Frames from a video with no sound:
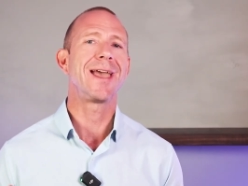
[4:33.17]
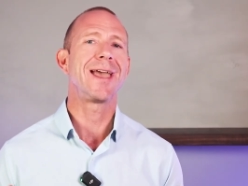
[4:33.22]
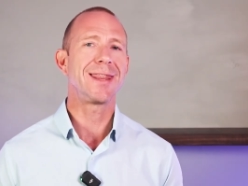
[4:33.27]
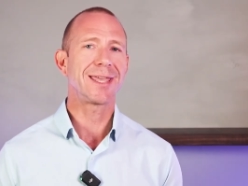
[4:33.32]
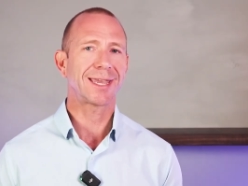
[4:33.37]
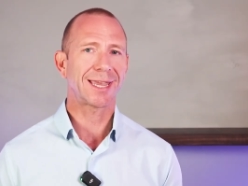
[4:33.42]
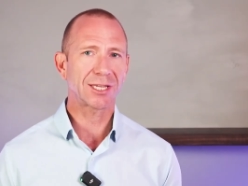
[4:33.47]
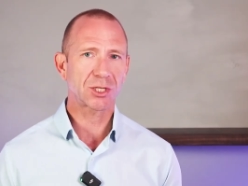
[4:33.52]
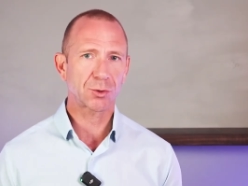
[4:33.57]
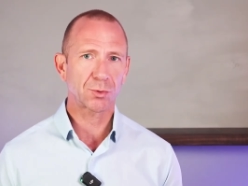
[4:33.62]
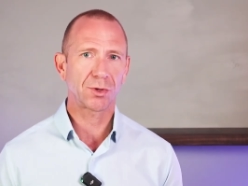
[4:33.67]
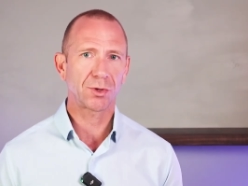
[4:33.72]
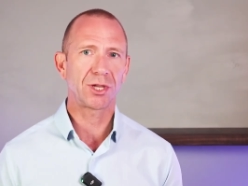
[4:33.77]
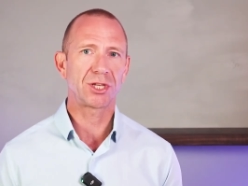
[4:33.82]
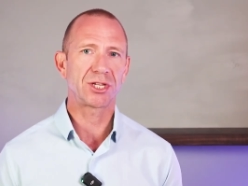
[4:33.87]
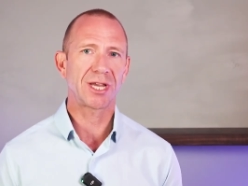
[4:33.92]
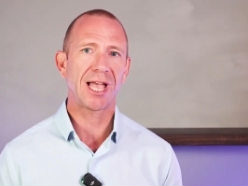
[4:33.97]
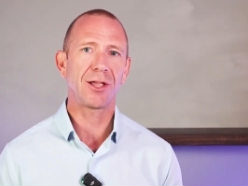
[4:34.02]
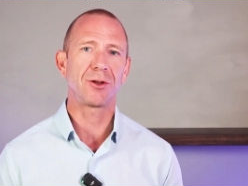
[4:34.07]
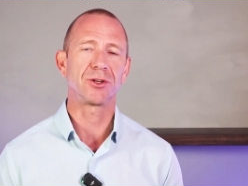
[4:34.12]
and it gets
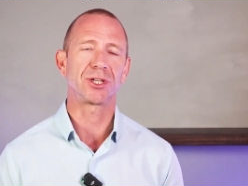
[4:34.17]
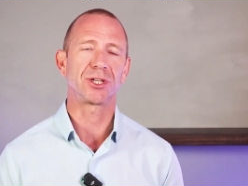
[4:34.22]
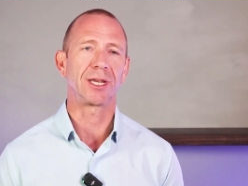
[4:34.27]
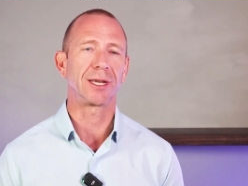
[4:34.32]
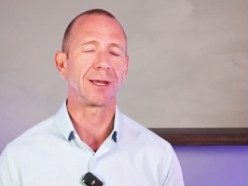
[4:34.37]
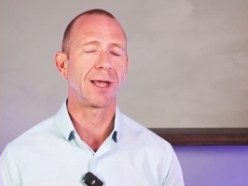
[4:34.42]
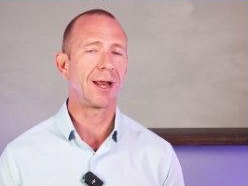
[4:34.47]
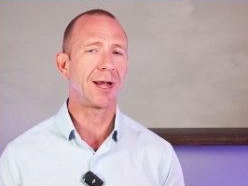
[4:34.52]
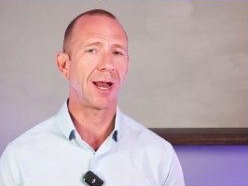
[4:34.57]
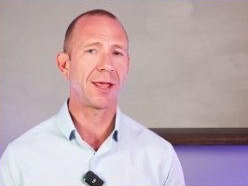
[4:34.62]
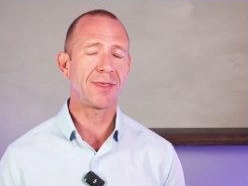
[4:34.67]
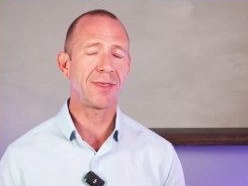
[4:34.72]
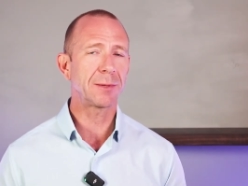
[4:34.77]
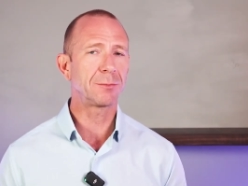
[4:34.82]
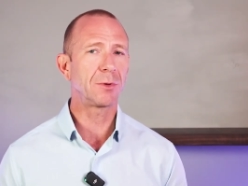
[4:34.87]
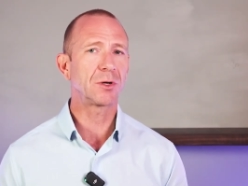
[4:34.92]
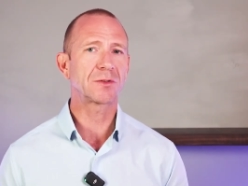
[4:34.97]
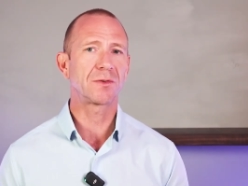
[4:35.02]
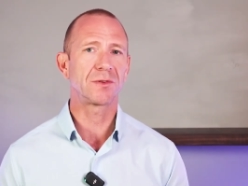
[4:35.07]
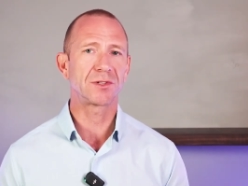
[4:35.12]
really challenging. And I
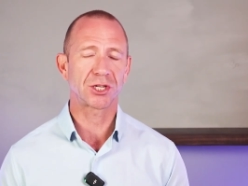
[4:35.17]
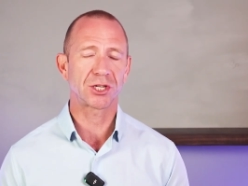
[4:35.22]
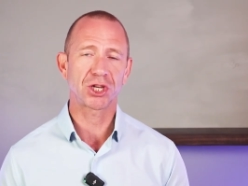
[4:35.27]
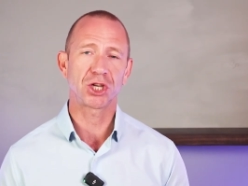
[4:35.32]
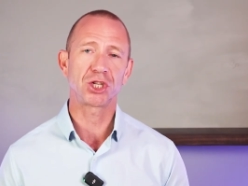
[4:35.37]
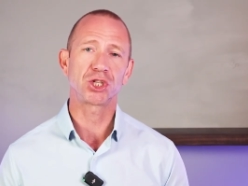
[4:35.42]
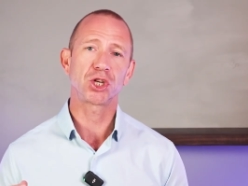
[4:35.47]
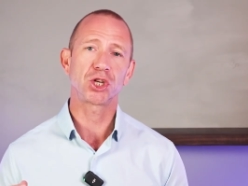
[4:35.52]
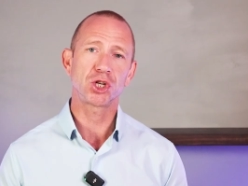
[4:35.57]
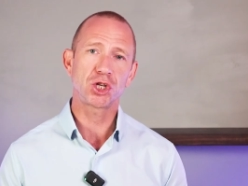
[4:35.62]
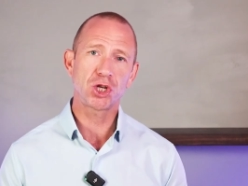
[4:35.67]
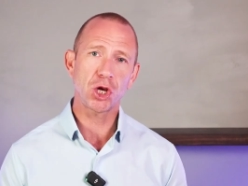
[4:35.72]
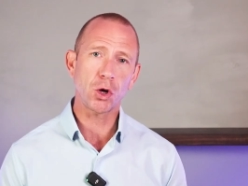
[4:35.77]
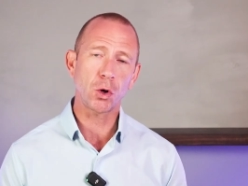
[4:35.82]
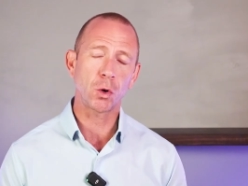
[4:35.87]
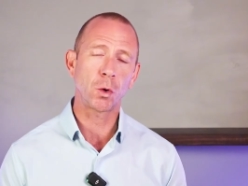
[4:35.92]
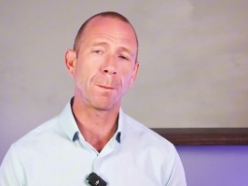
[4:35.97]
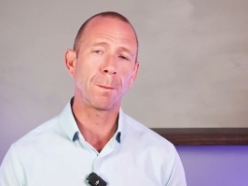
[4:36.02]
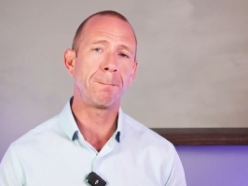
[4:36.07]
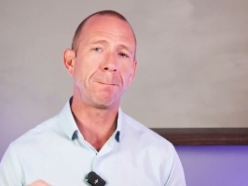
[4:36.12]
think most physicians
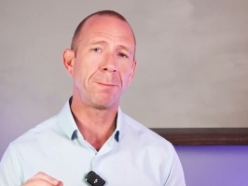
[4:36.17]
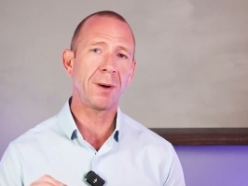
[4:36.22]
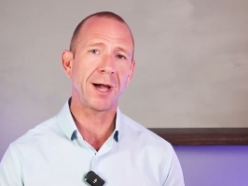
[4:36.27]
do,